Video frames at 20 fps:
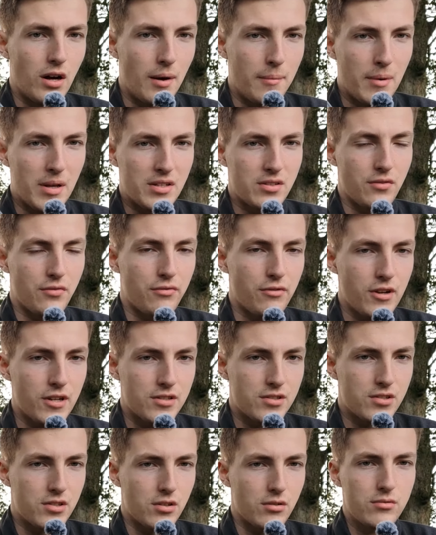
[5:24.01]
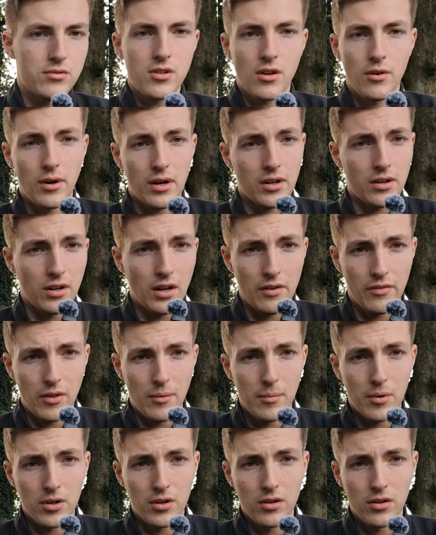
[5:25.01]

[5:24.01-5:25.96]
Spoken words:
I meant to freeze 2 so I could have them on